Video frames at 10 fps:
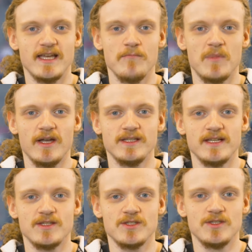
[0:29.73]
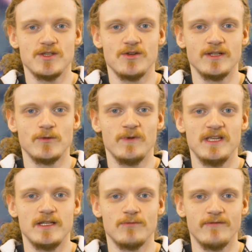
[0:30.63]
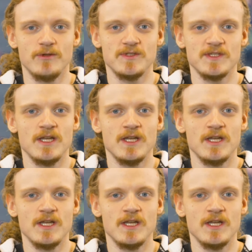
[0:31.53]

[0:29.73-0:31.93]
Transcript: get my attention during the weekly reviews,